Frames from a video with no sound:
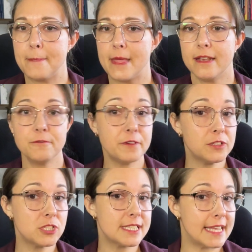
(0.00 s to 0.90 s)
in
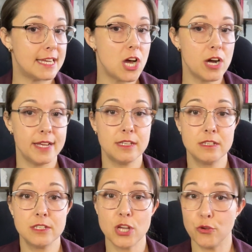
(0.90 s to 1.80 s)
fields that I
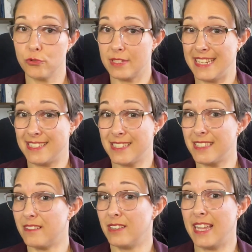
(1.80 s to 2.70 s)
don't
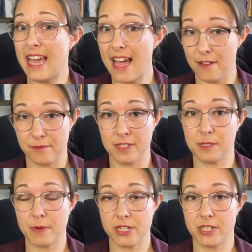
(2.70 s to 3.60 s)
necessarily have the
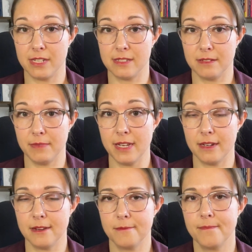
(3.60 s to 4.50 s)
specialism in.
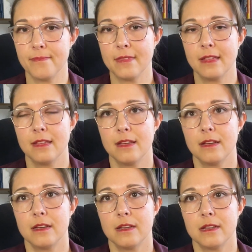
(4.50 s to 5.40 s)

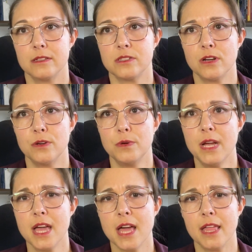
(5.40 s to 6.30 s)
So
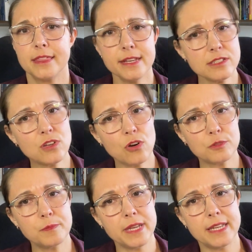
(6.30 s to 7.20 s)
this
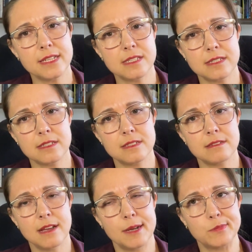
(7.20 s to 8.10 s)
got me
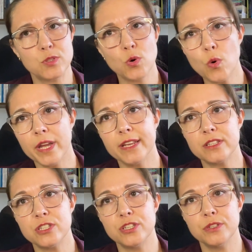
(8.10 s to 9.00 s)
talking
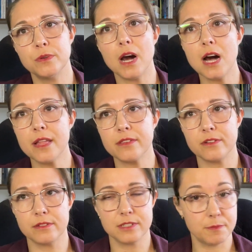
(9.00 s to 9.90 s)
to
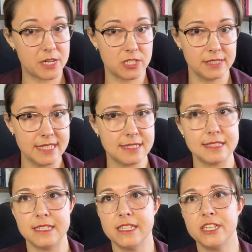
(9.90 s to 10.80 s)
other special needs
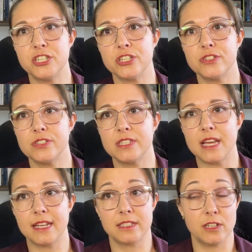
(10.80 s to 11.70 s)
teachers
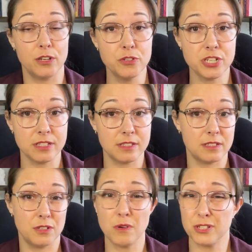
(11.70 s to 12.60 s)
and
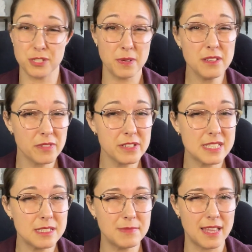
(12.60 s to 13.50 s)
coaches who are doing a very
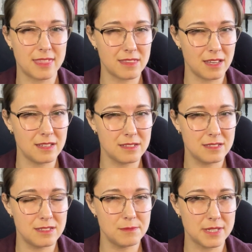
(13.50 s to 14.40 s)
similar thing
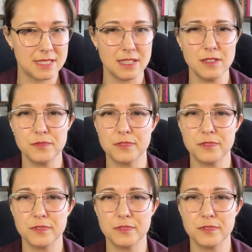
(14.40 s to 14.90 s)
to myself.